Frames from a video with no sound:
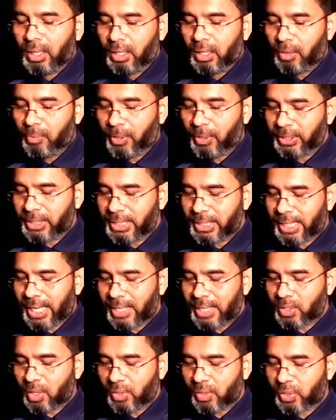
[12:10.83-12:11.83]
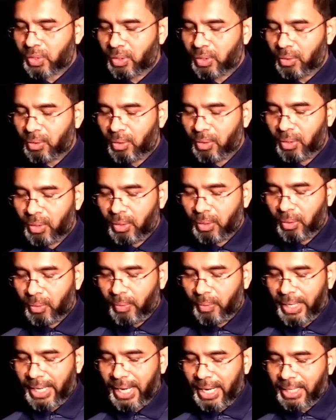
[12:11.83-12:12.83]
Now for this case also
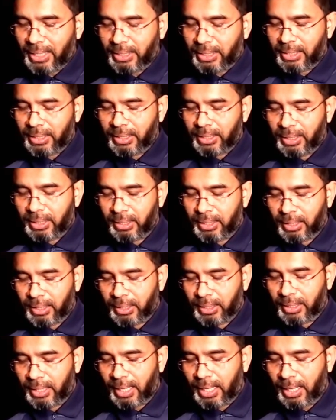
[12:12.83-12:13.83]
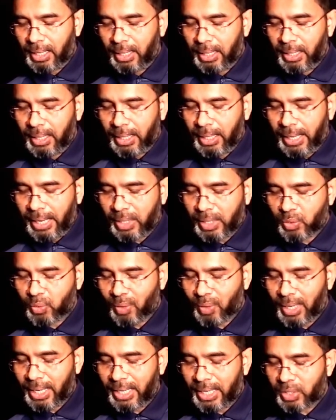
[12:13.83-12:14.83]
we get the
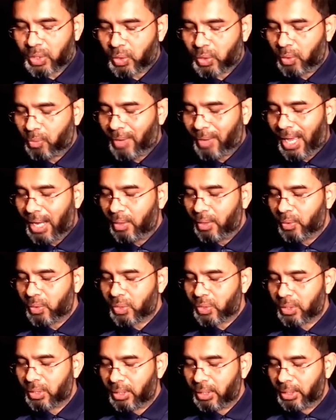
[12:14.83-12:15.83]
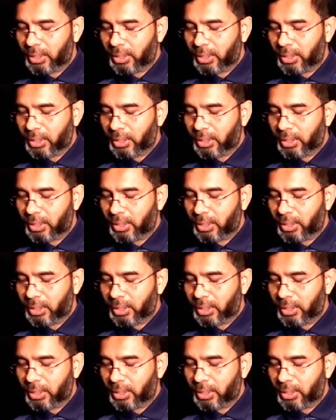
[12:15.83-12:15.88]
x1, x2 values